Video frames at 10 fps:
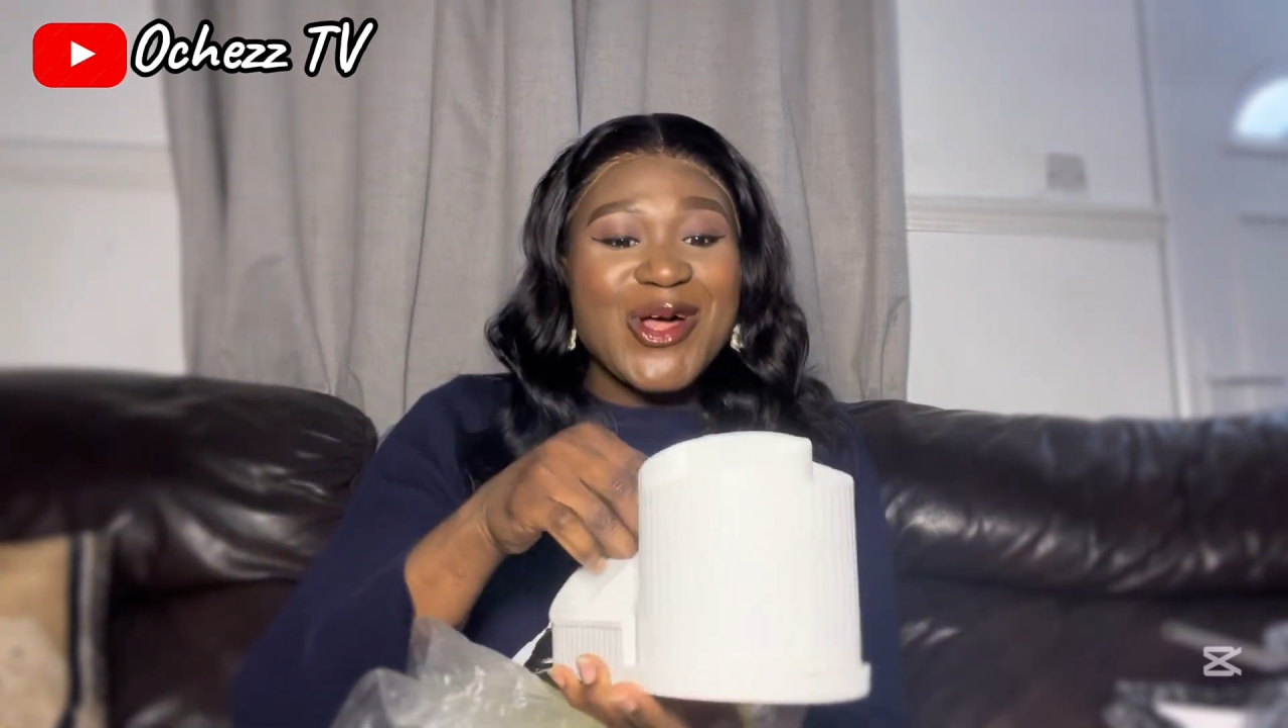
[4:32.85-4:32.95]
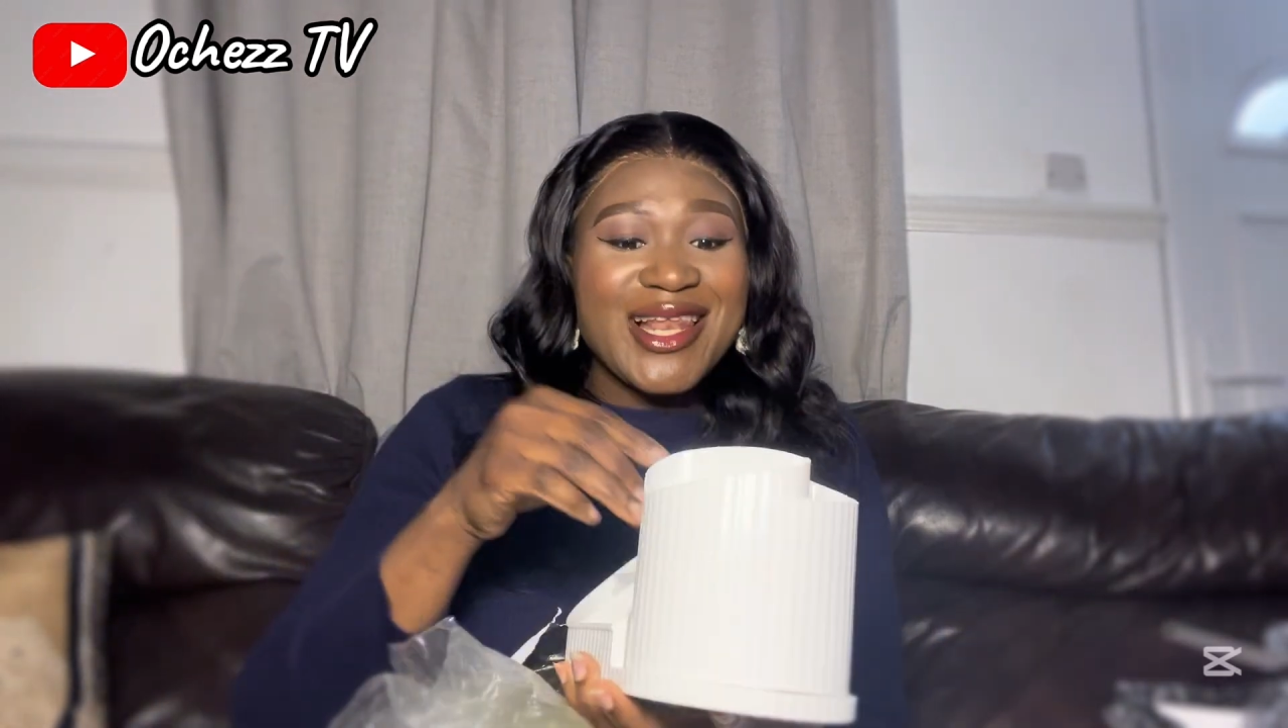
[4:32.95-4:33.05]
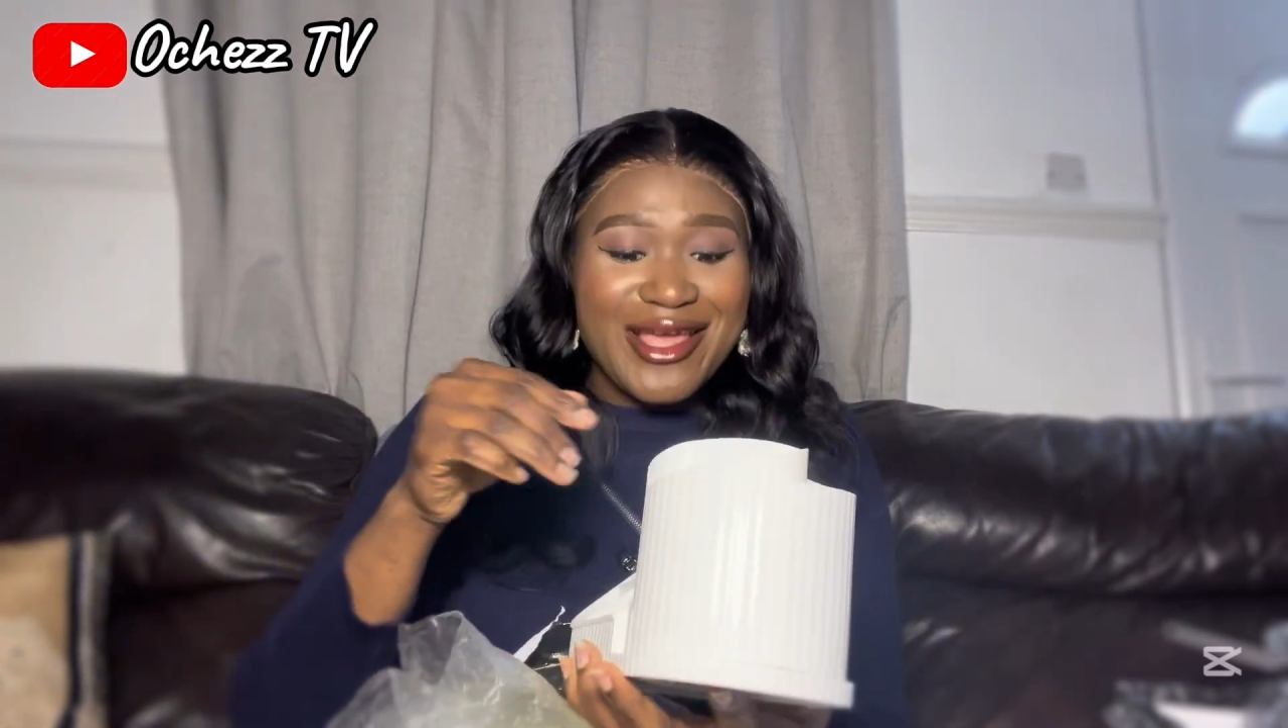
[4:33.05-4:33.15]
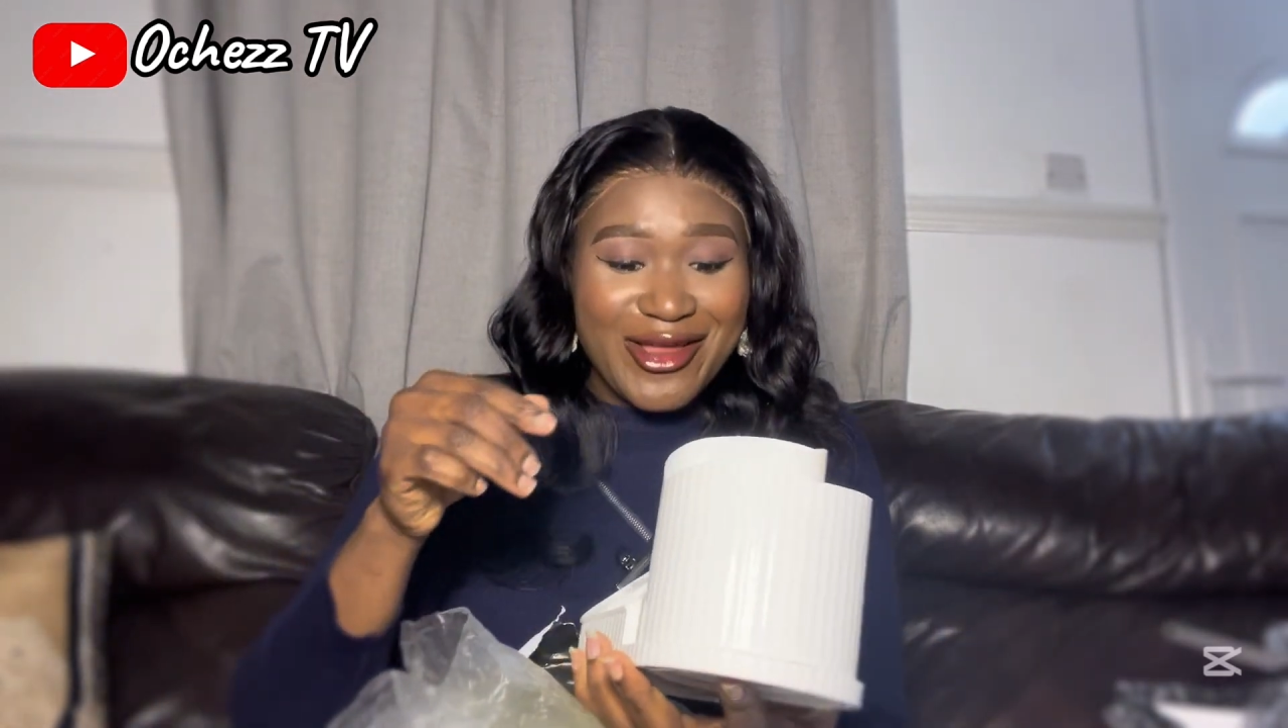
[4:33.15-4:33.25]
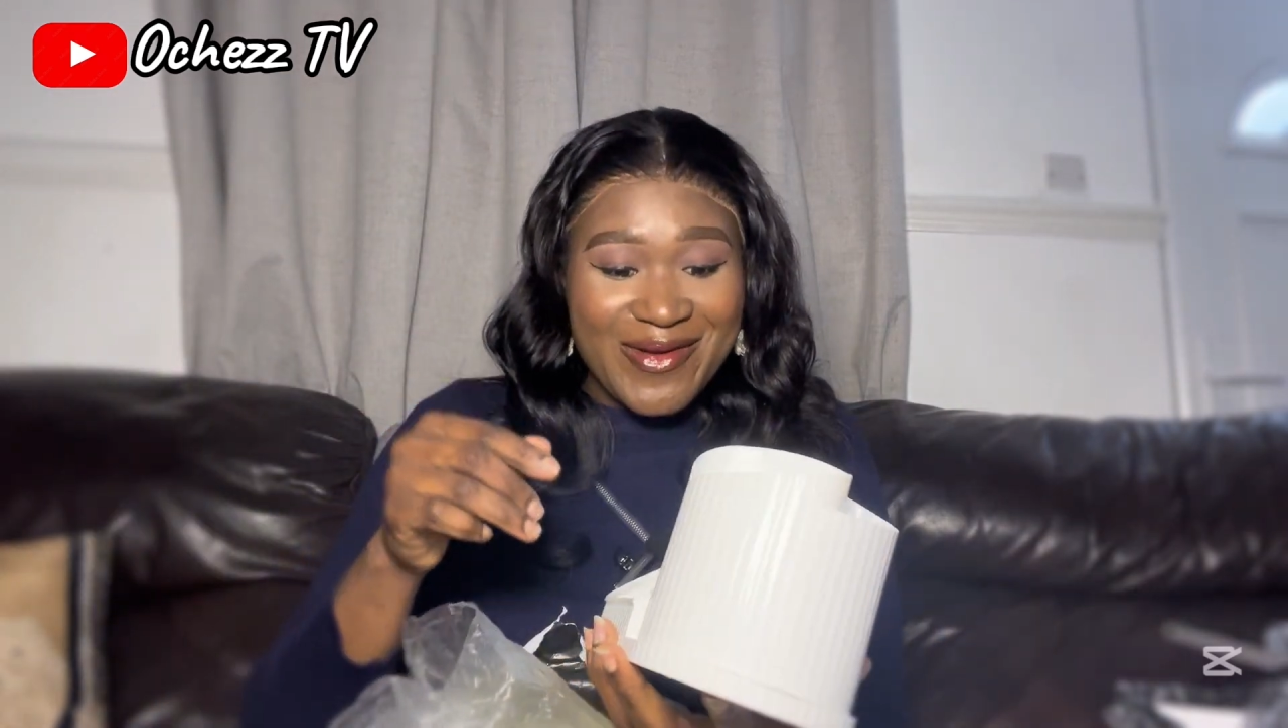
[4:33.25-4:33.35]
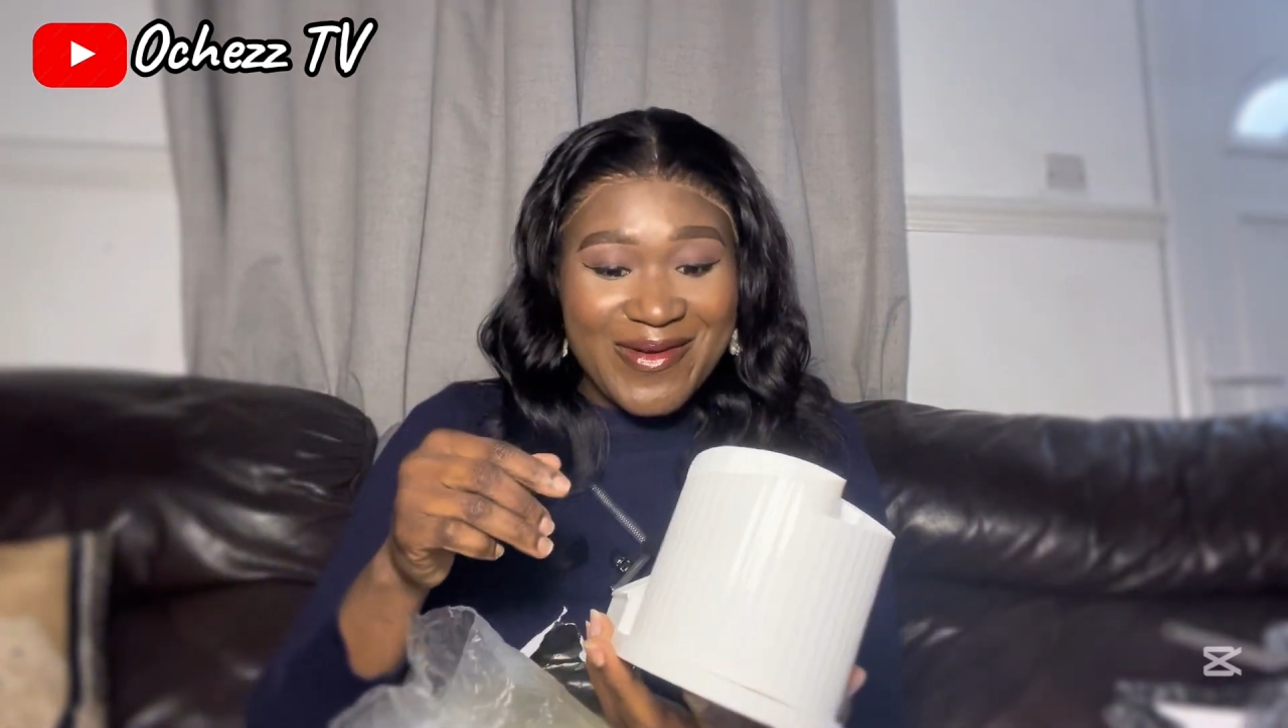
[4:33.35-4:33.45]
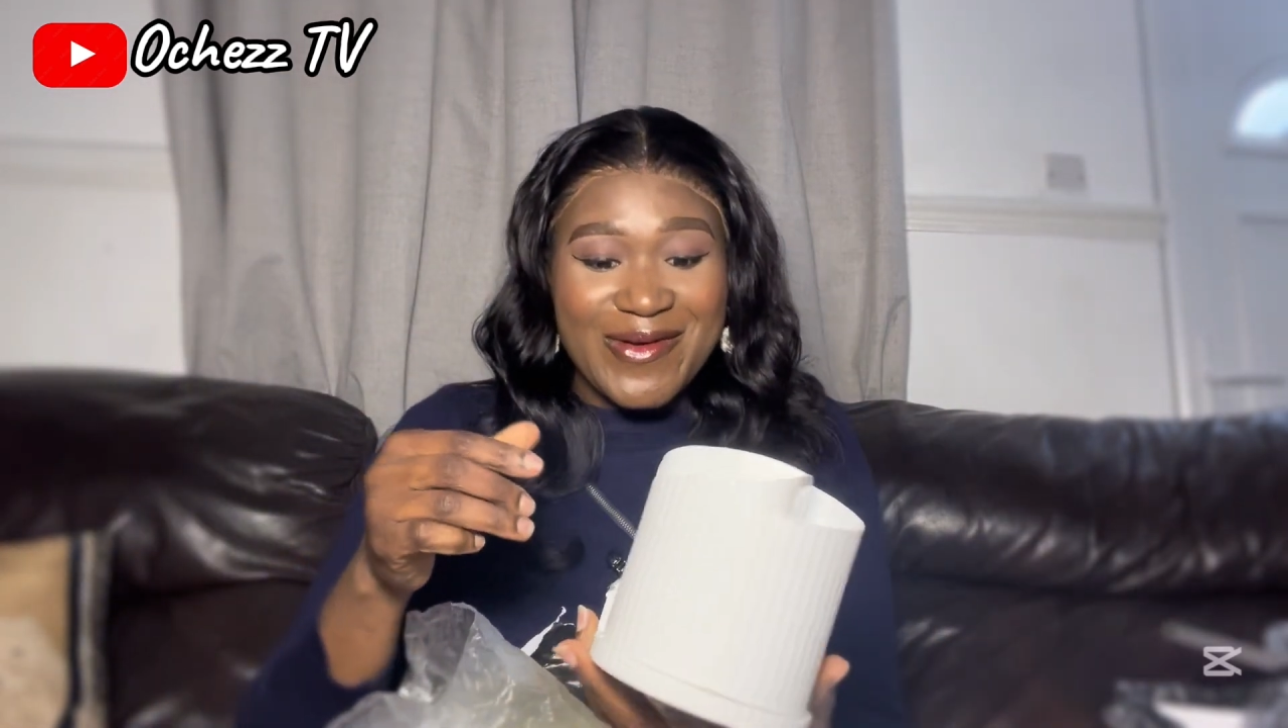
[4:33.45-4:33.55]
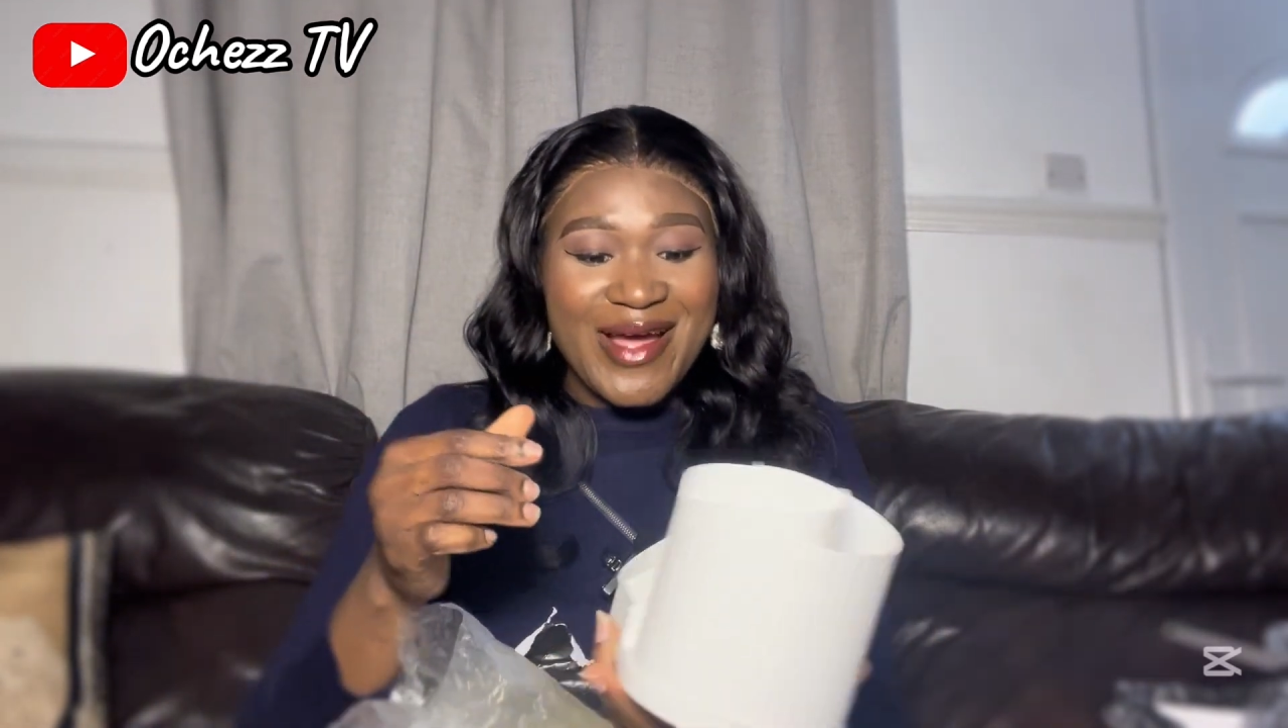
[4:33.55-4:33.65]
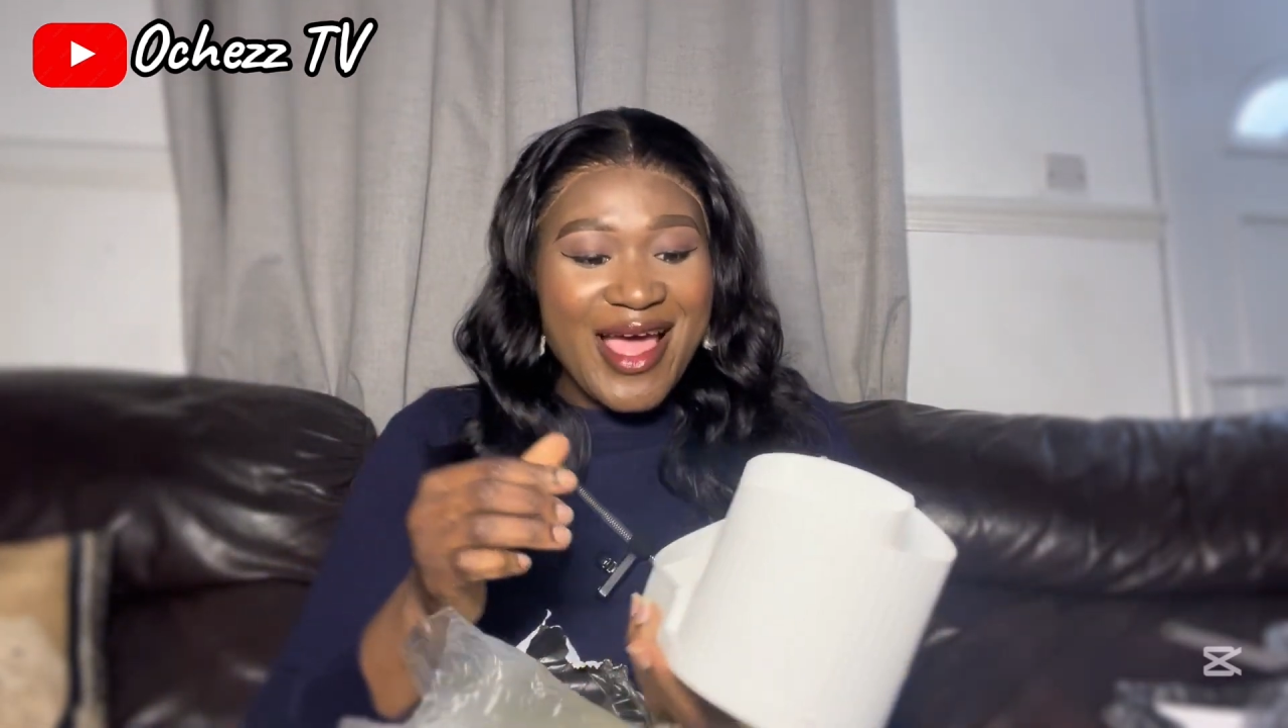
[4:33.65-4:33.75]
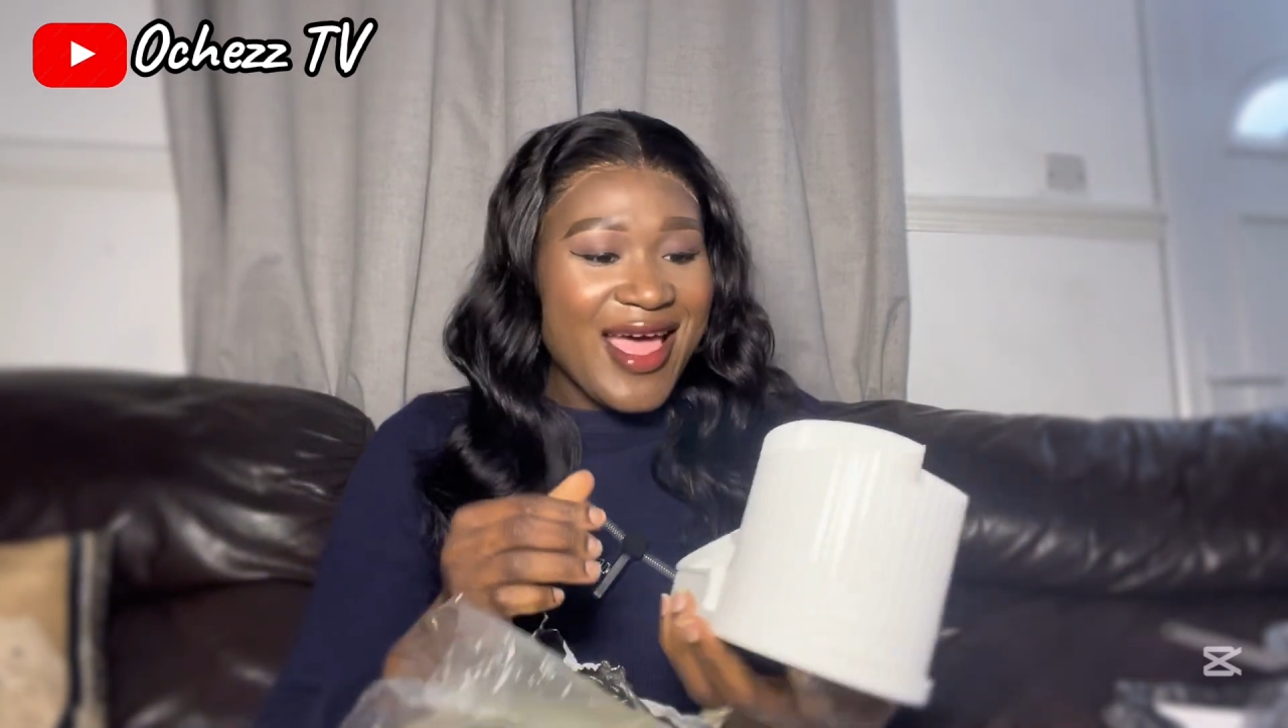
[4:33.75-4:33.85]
little